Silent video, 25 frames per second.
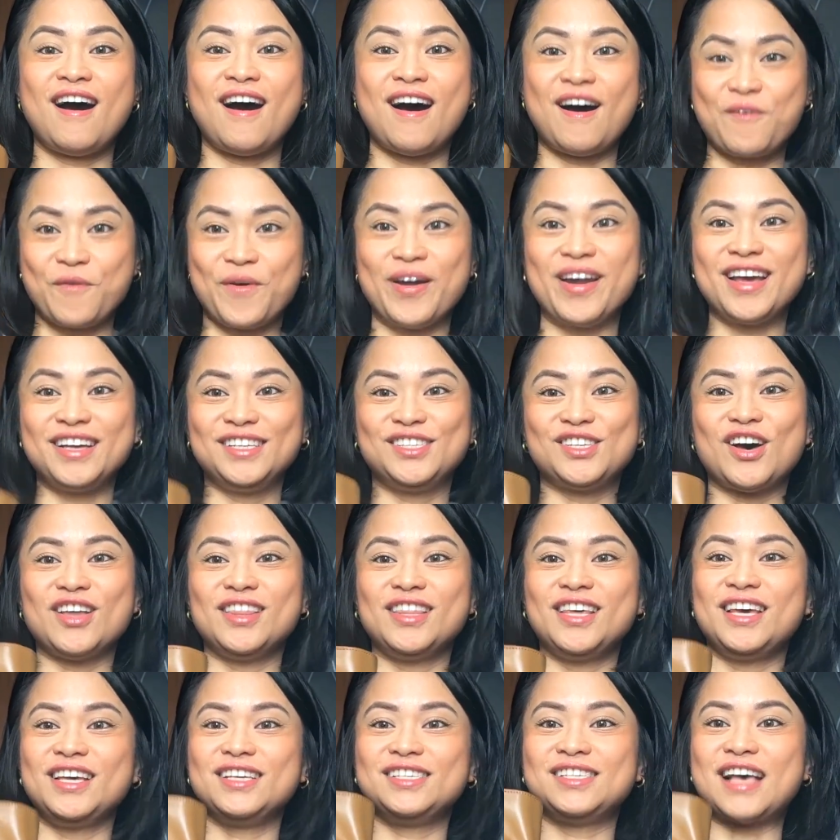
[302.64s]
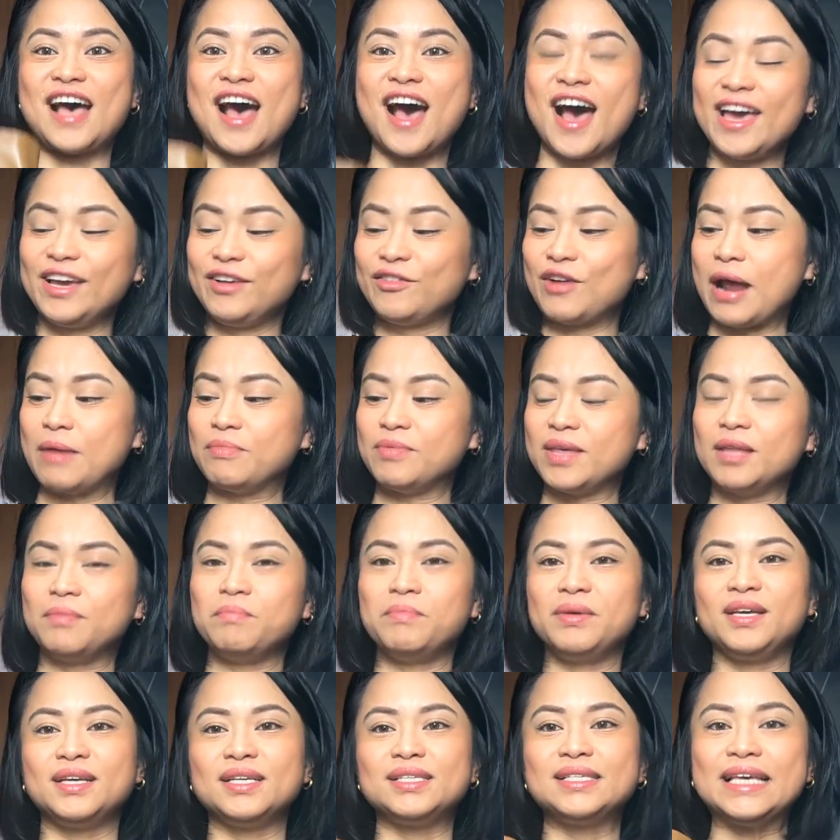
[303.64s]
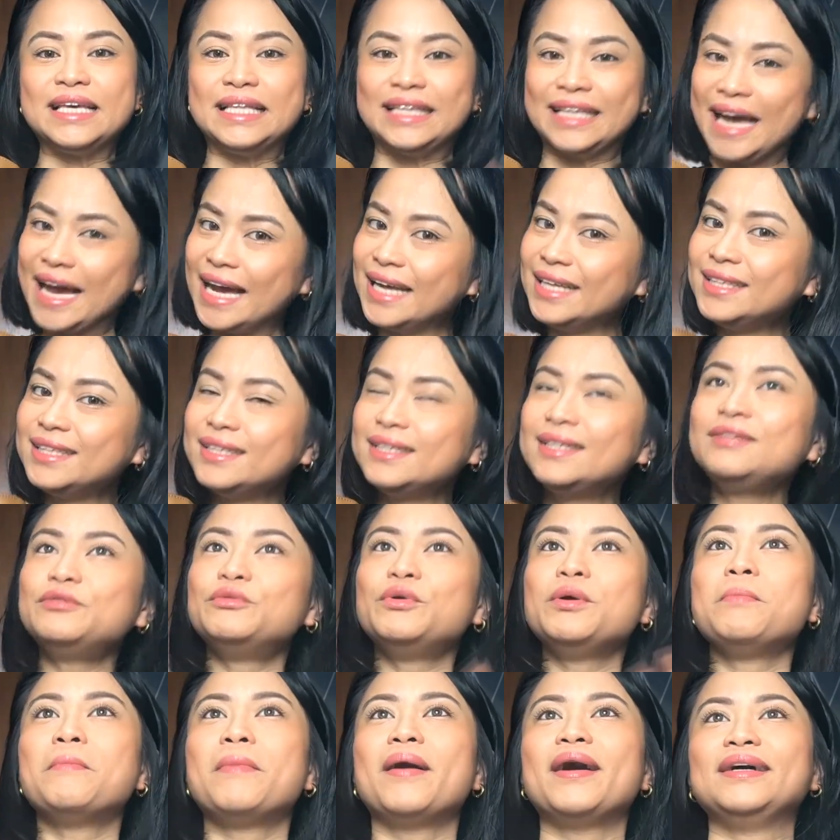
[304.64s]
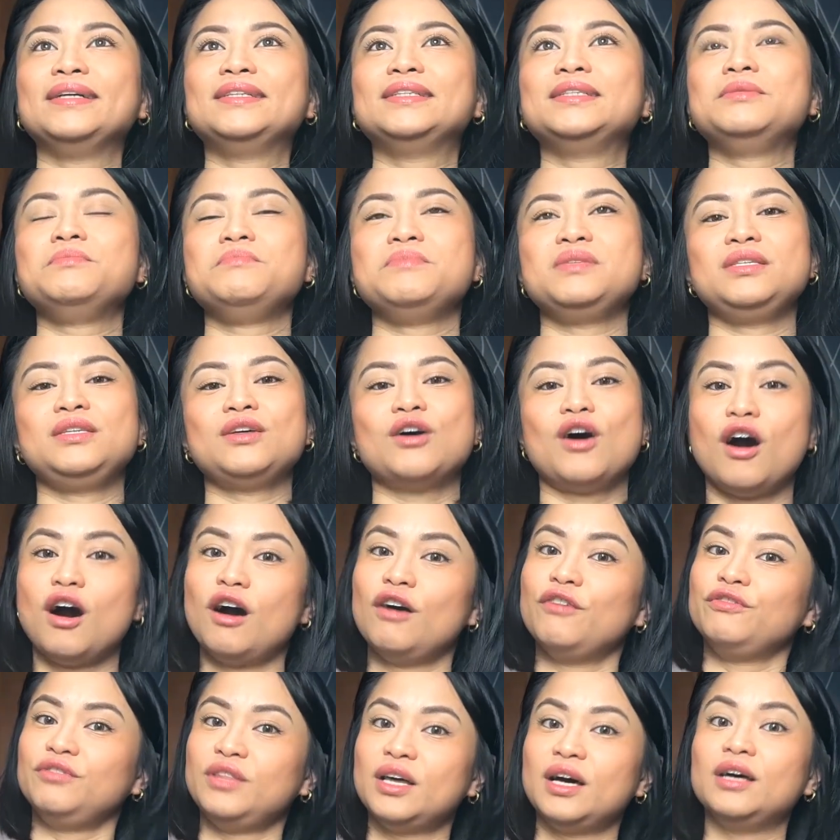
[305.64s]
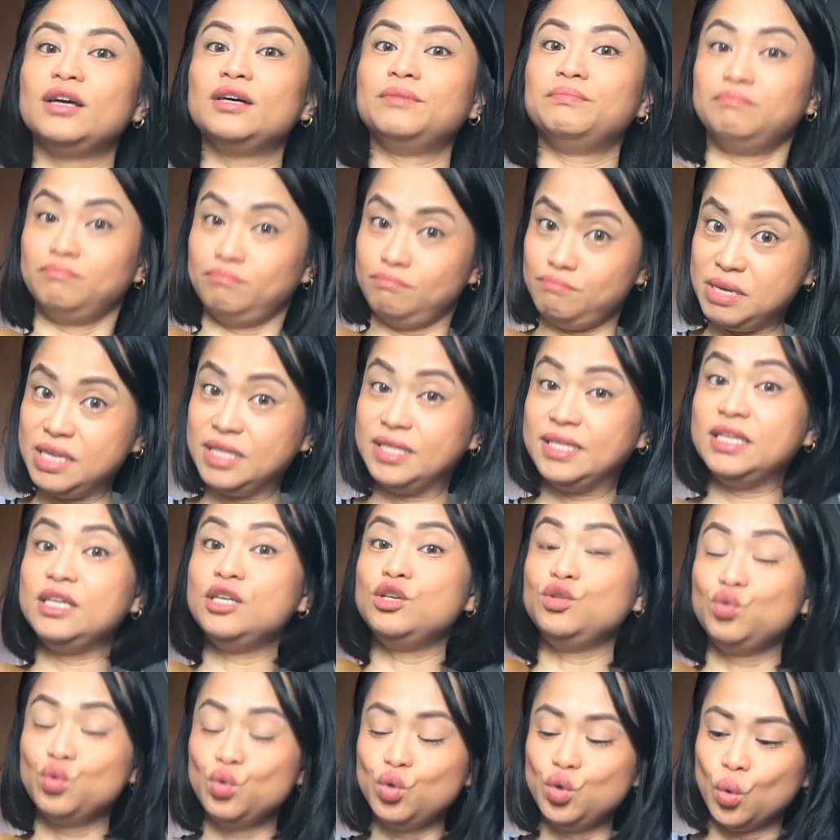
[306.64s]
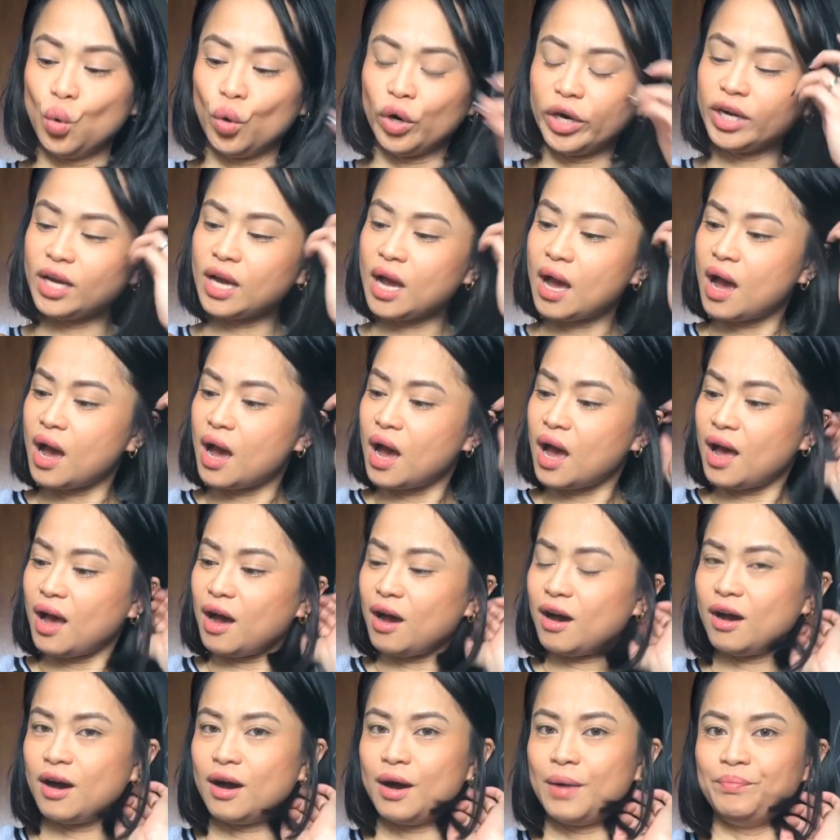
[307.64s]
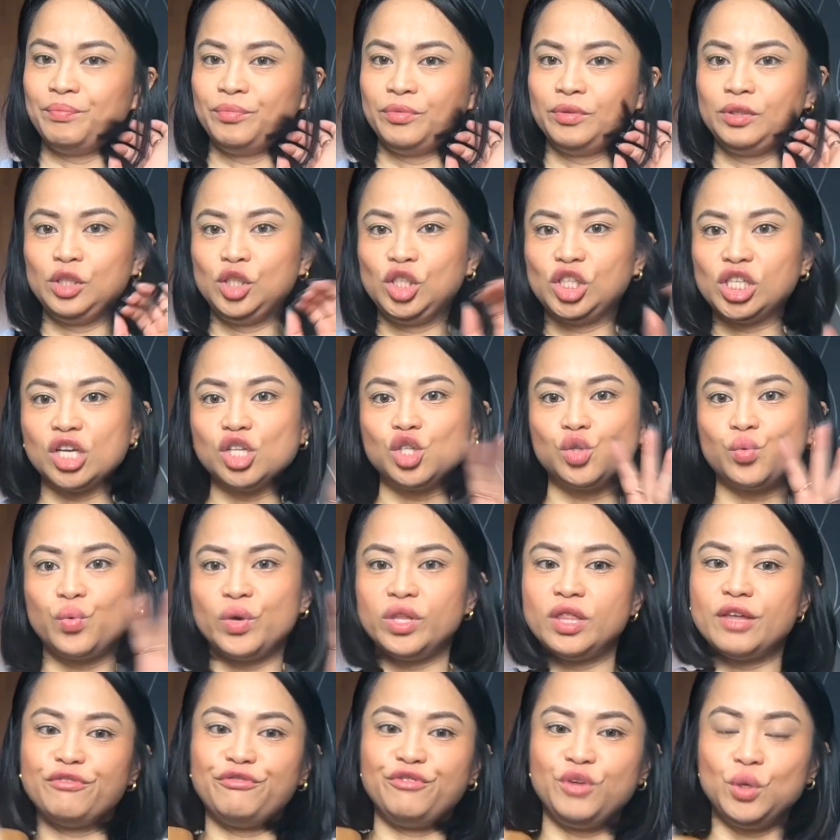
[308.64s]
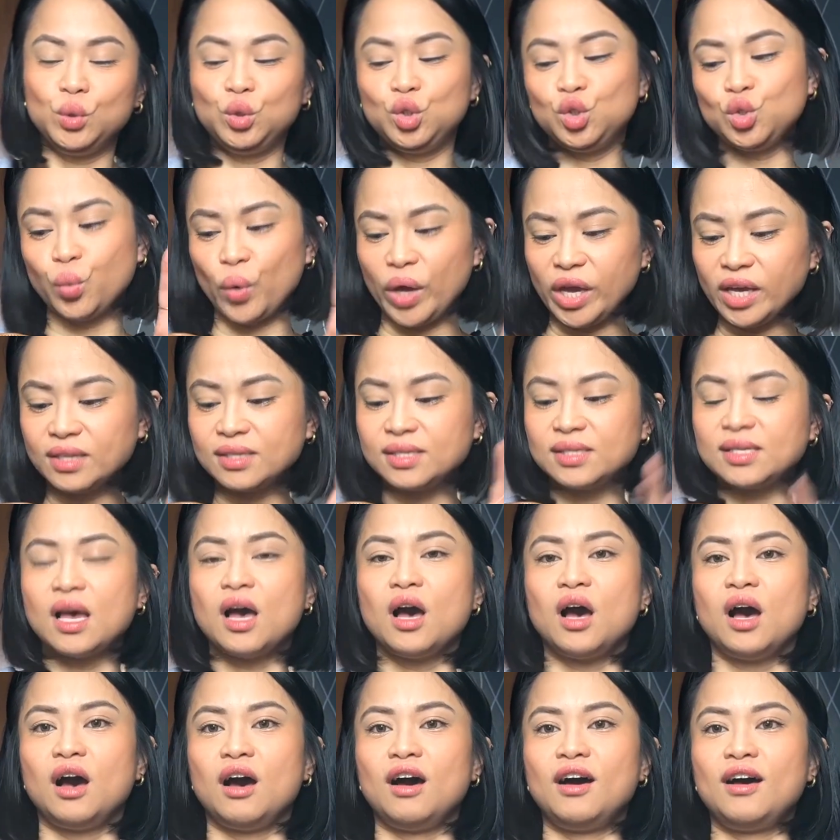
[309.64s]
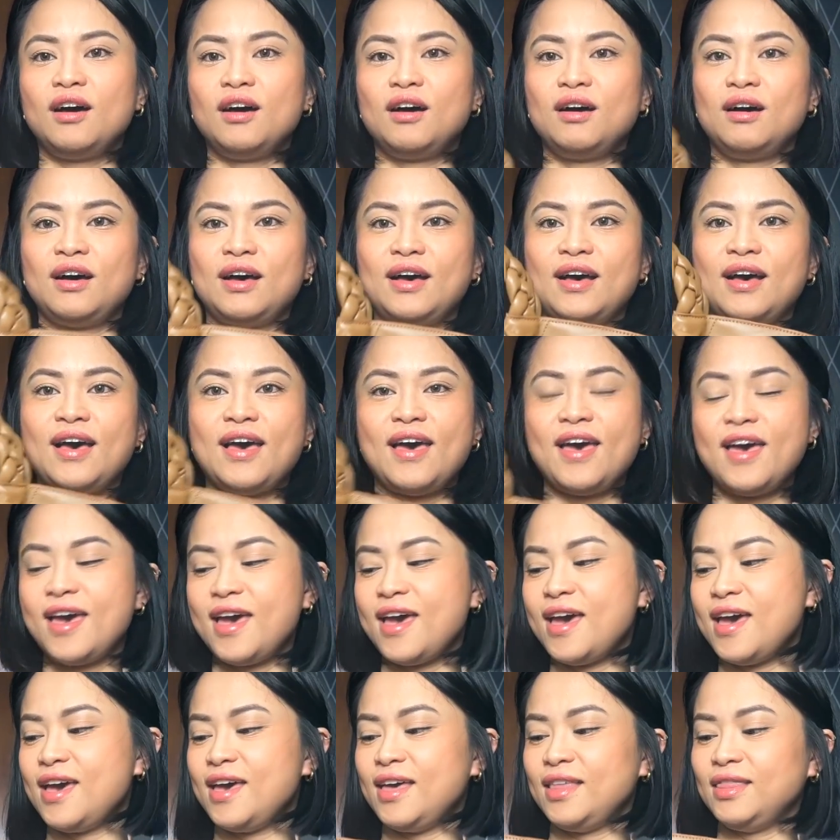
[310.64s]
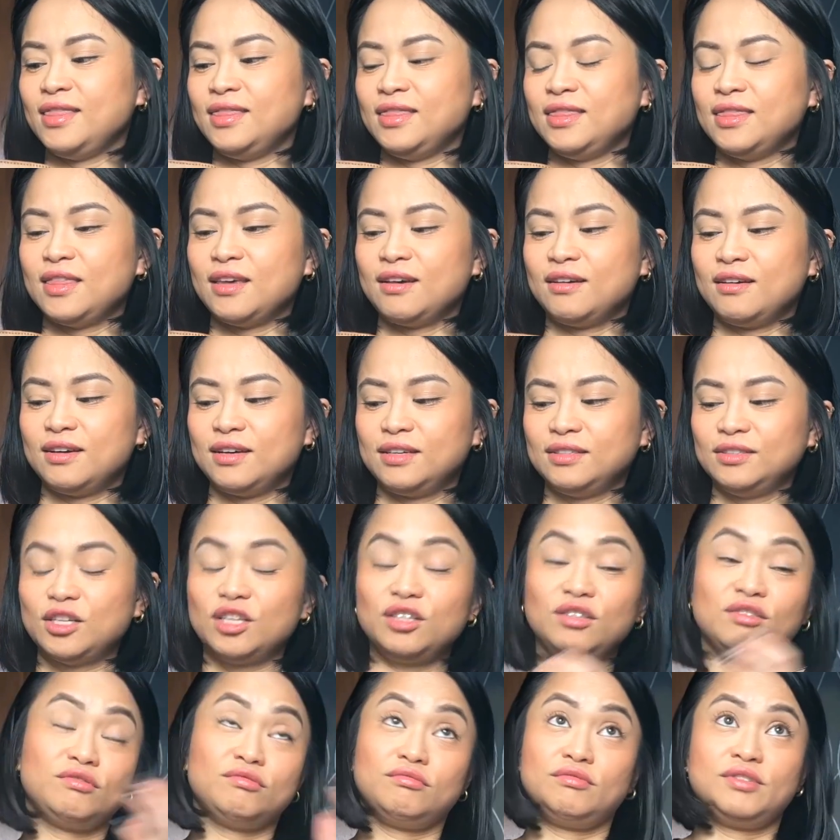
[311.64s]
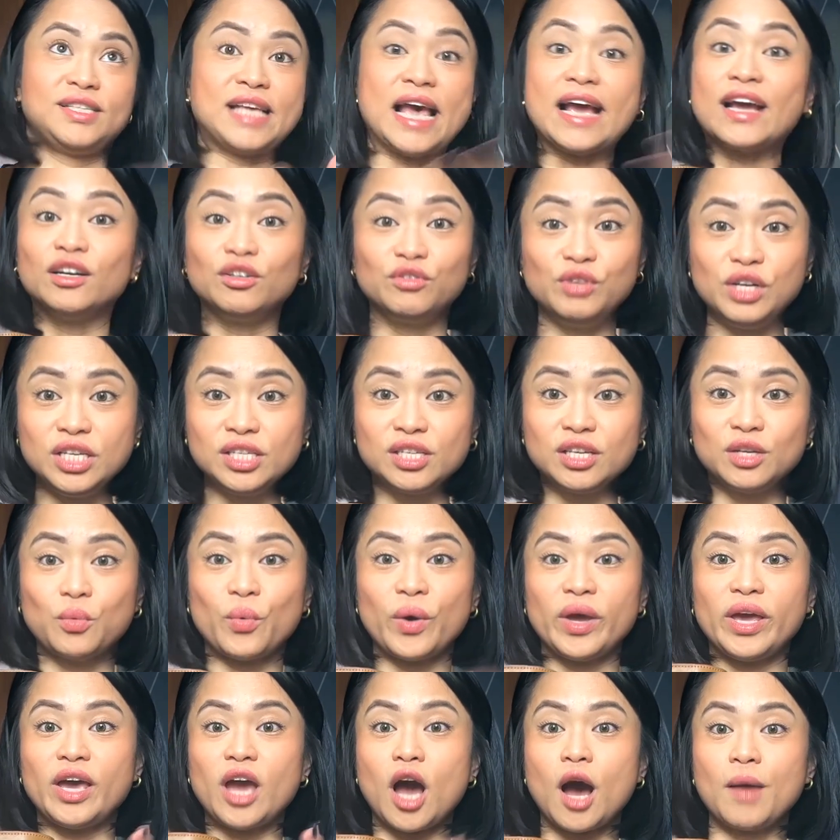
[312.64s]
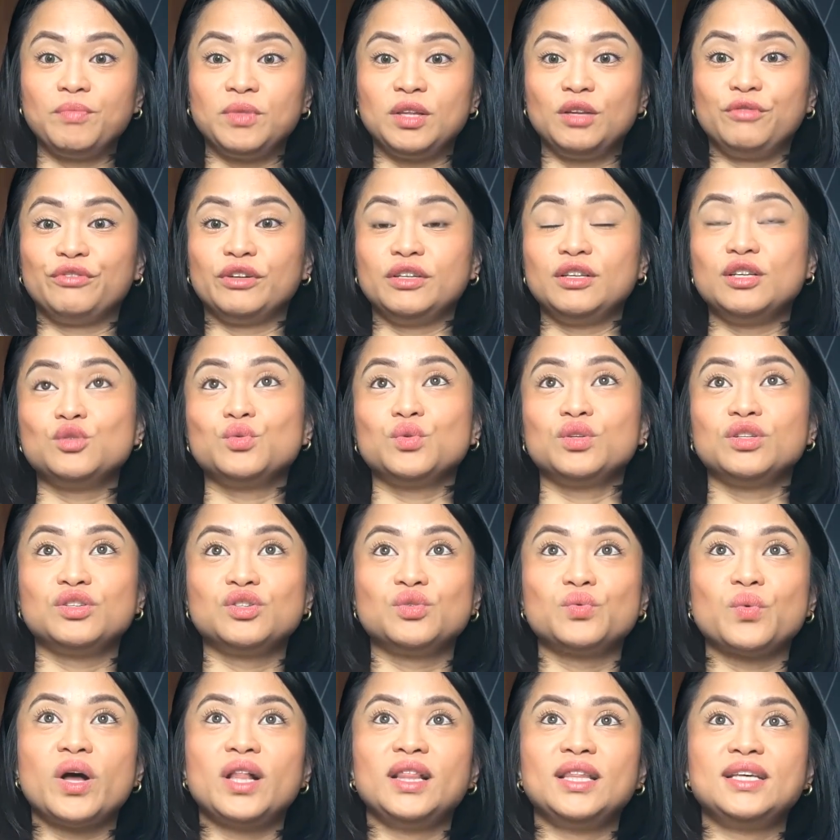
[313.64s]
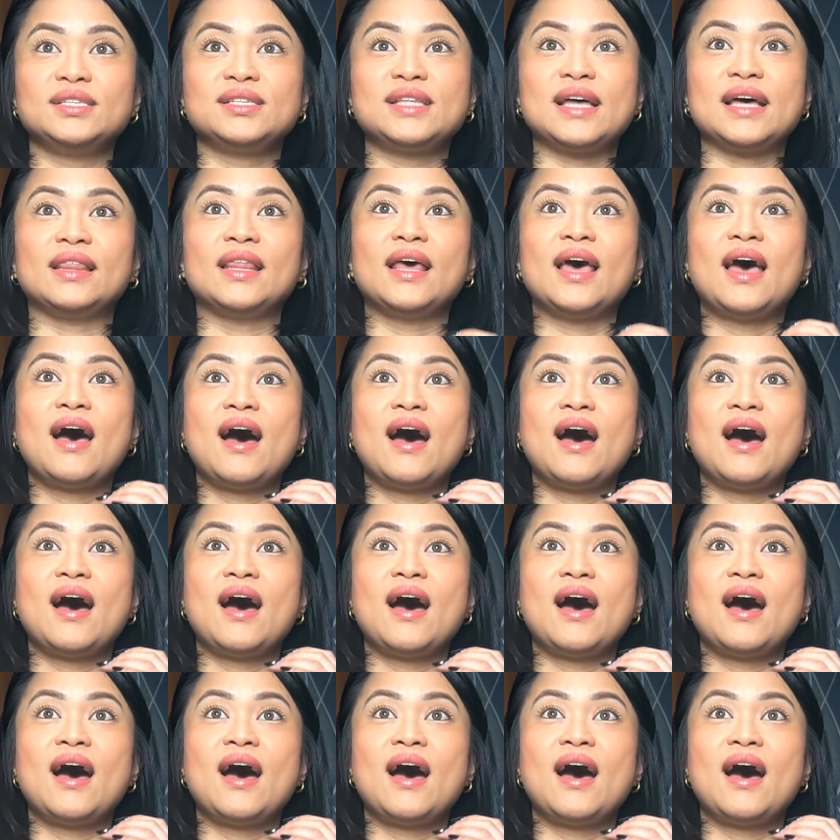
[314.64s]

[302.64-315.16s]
when I saw this, I grabbed it because it kind of reminded me of the Midi New York, just with a few tweaks. And the second reason why I opted for this one as well is that,